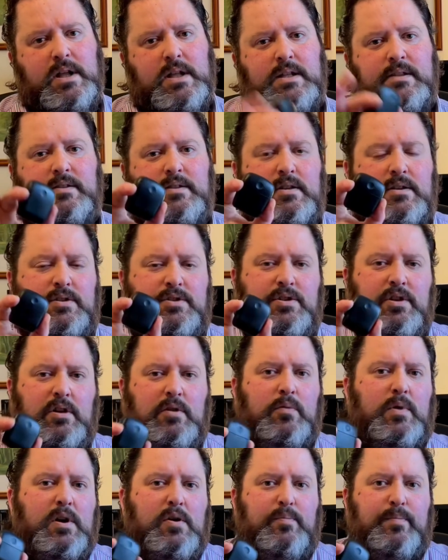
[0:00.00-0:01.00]
They're so
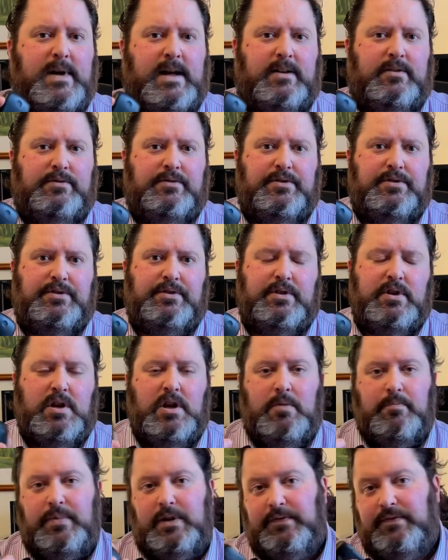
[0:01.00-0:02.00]
well balanced.
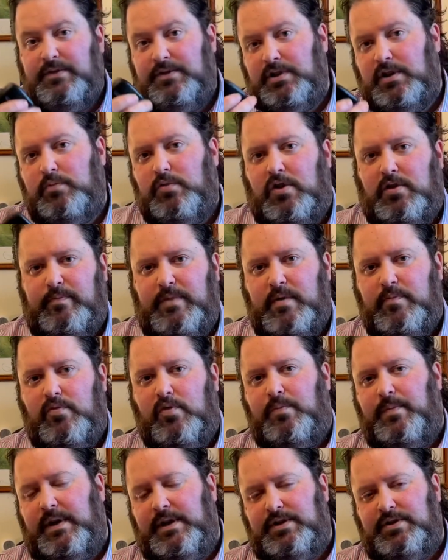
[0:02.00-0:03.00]
But if you do want a bit more
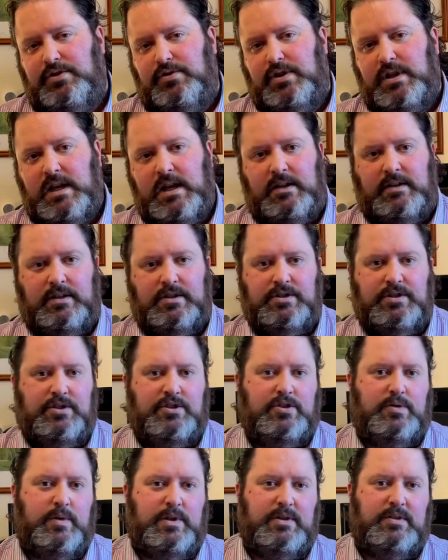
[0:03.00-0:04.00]
bass, you can actually
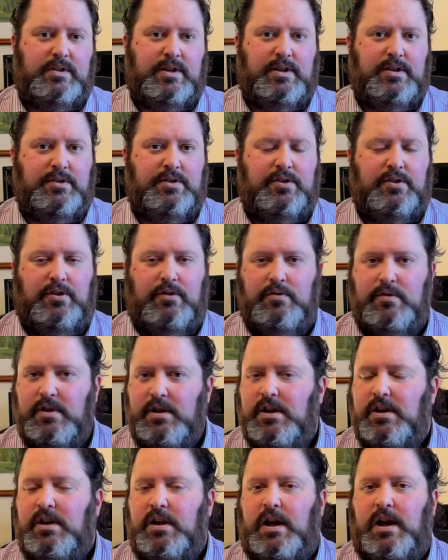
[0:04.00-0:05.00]
tweak the EQ
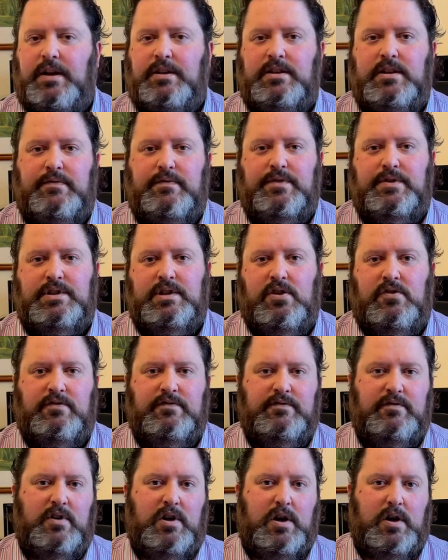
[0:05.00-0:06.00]
and give yourself
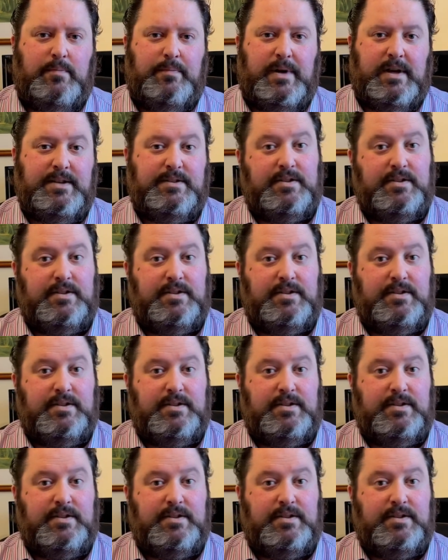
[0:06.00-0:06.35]
bass.